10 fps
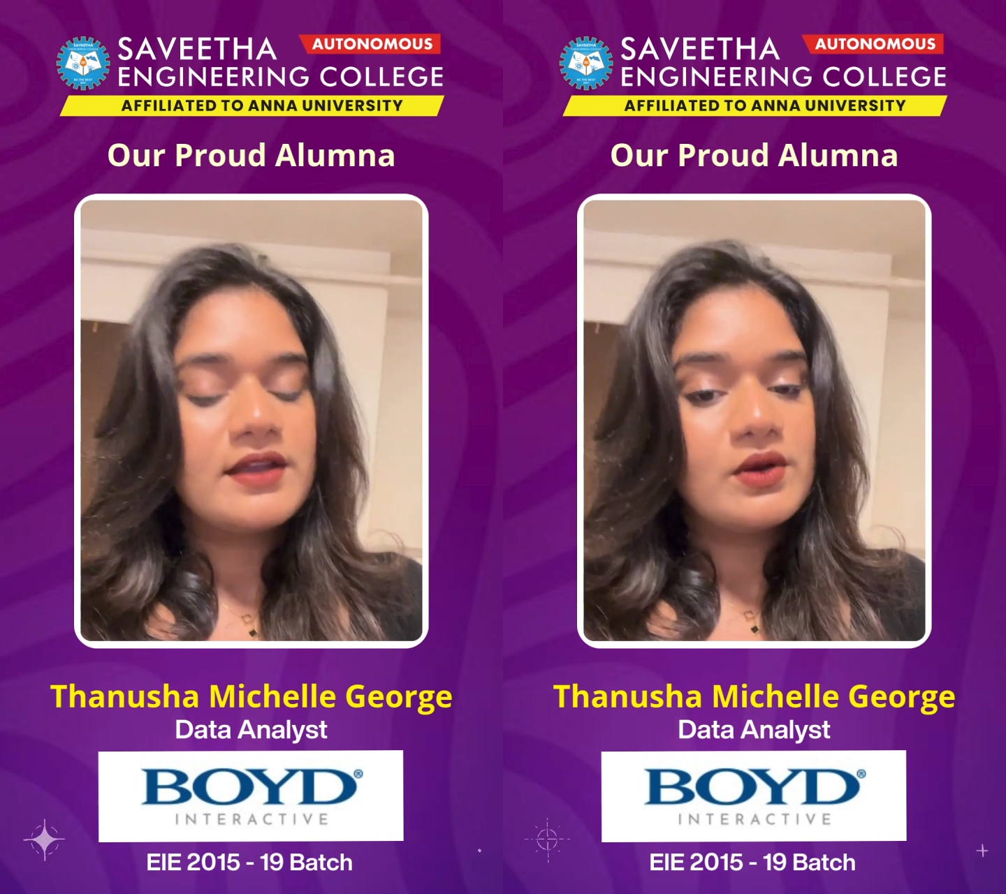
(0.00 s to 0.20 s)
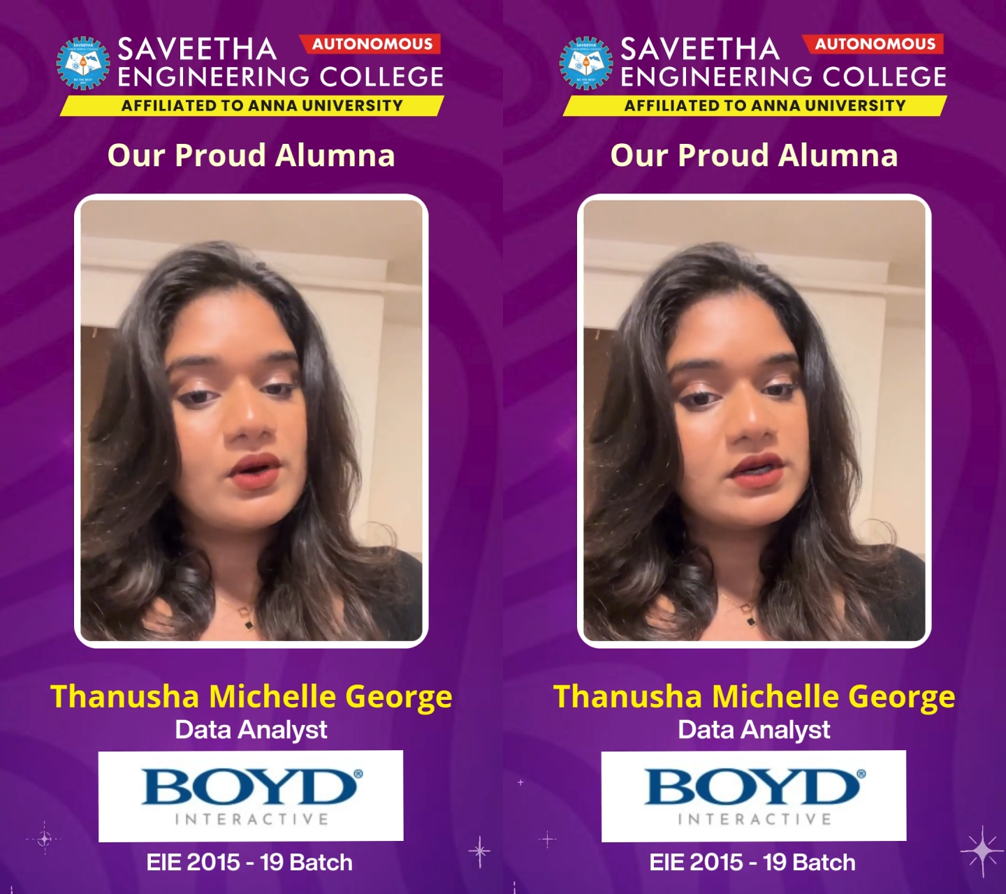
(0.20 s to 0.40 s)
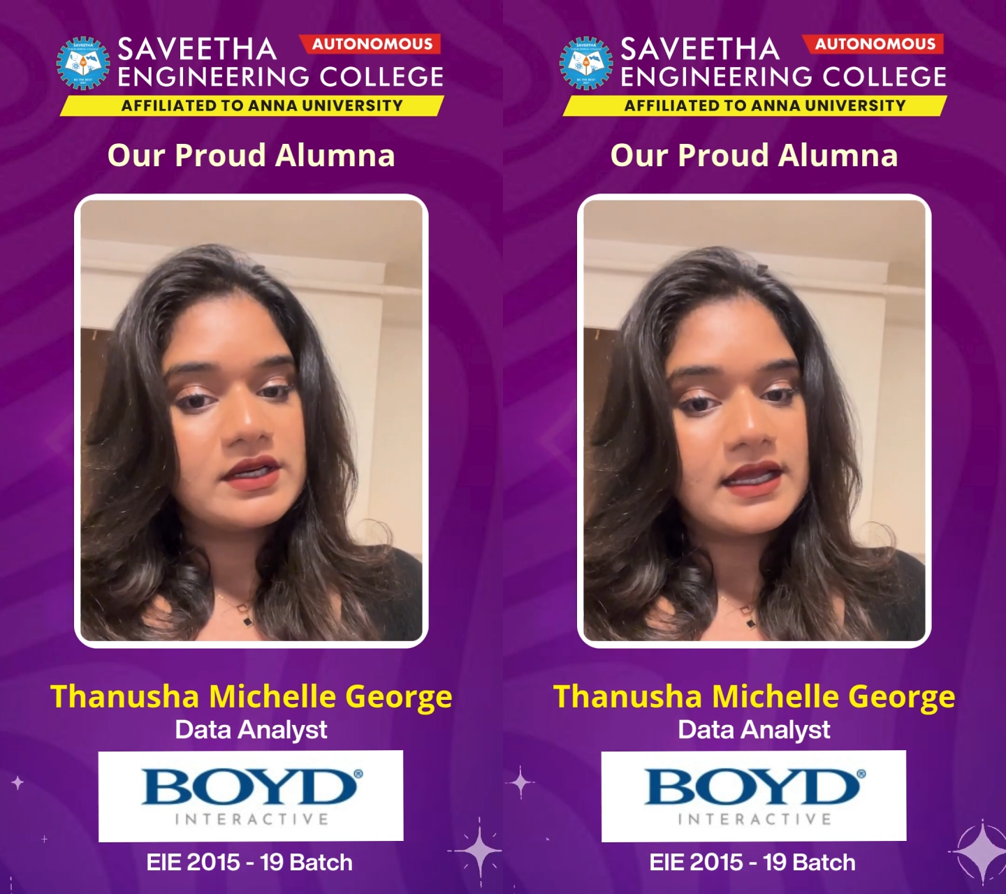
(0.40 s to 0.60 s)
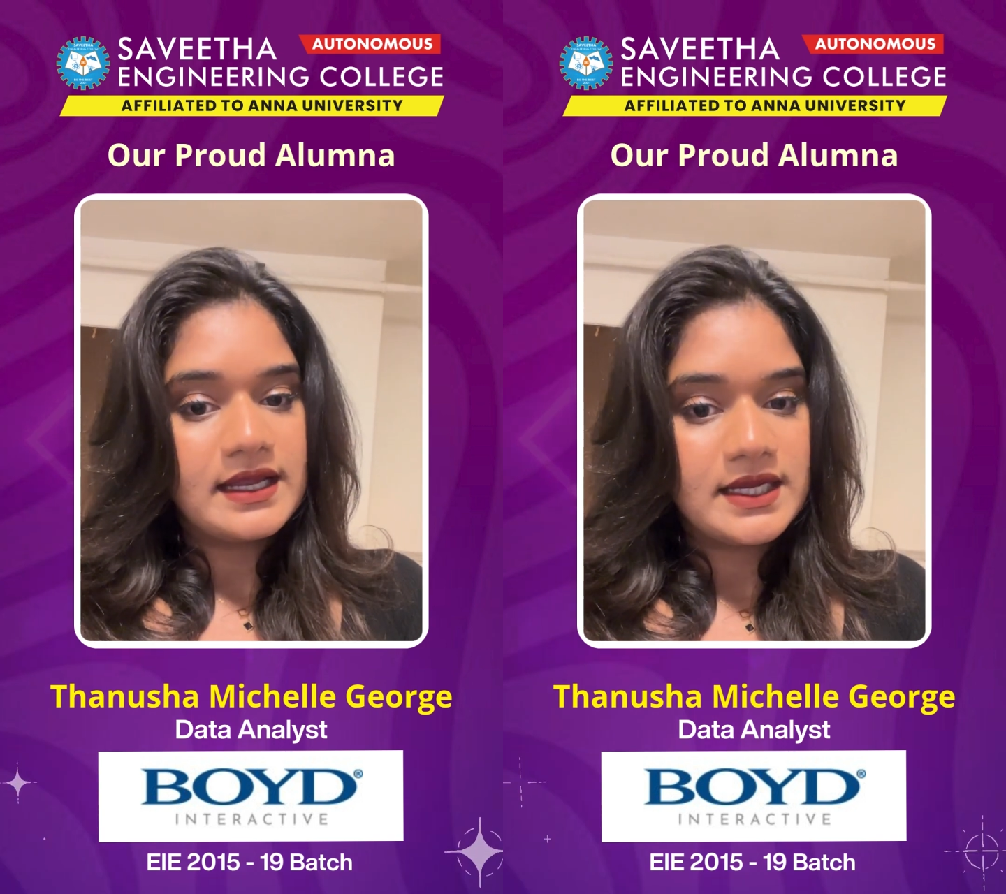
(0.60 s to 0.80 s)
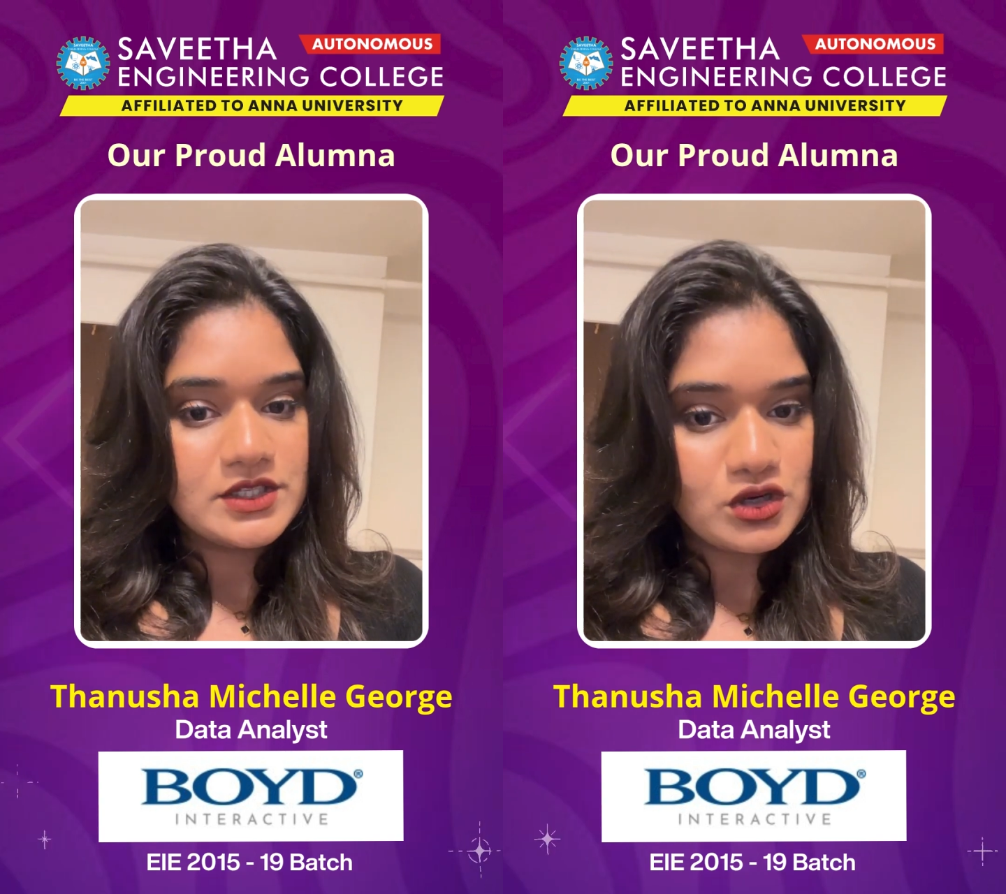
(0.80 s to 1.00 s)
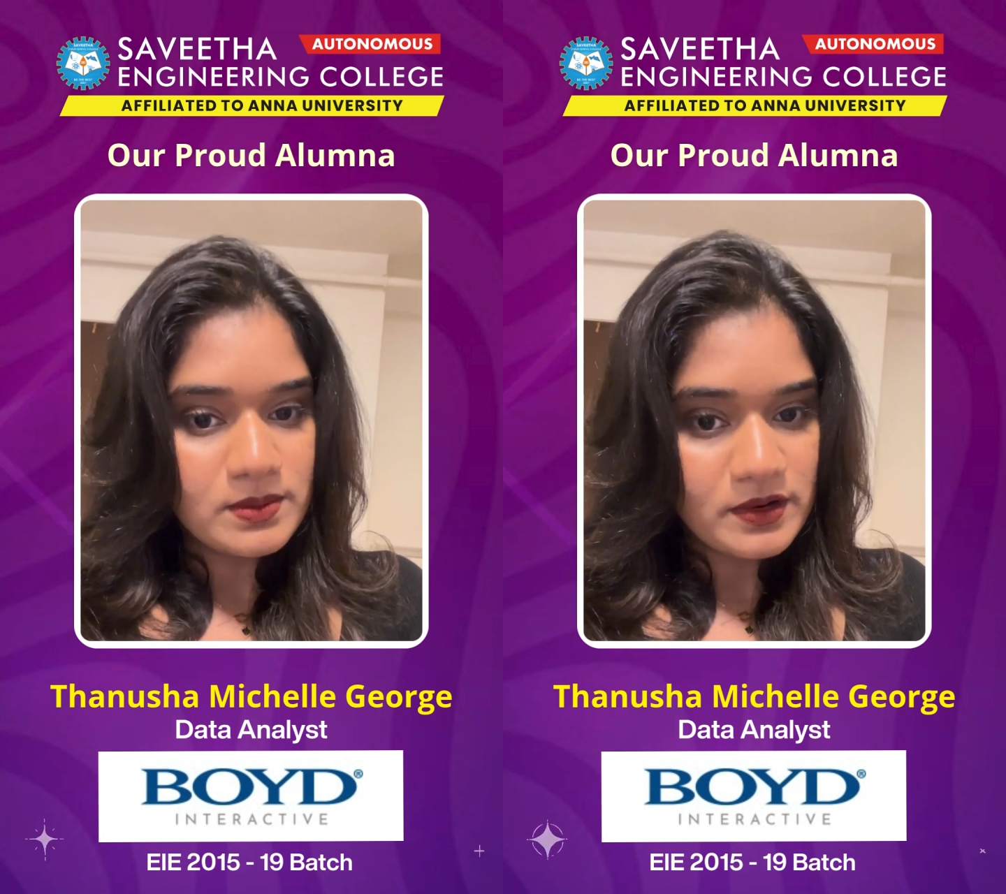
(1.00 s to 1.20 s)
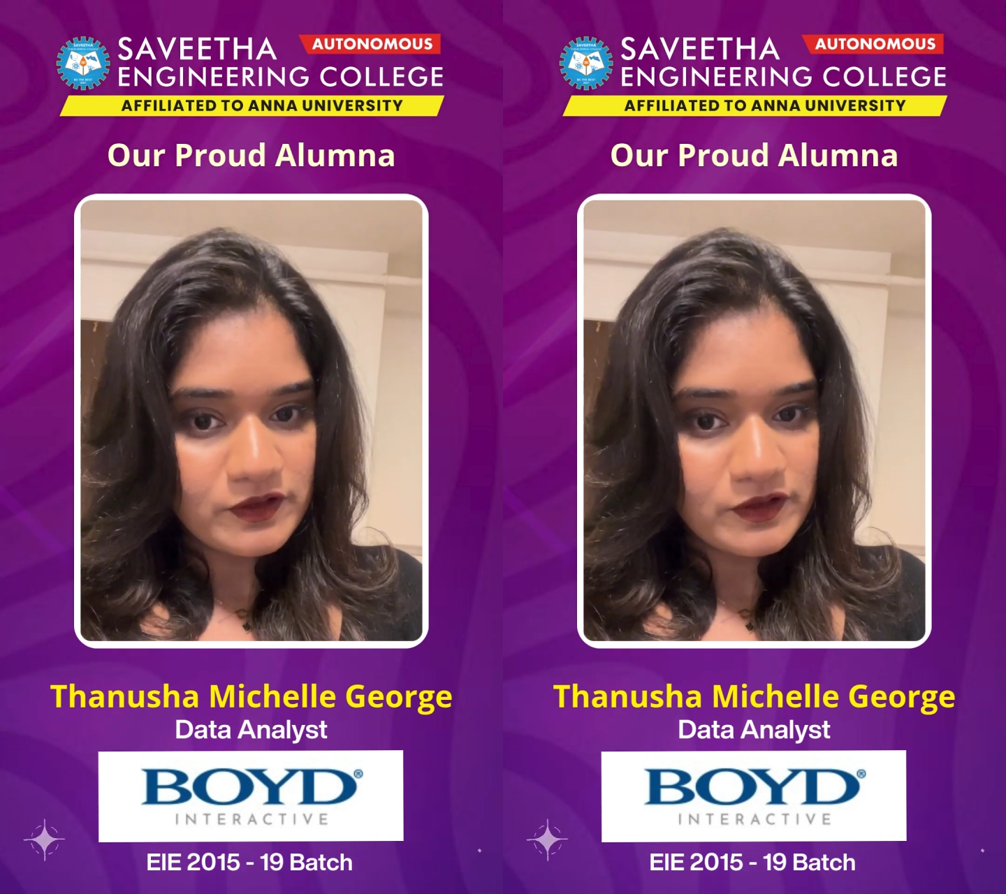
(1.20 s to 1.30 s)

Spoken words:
I got a job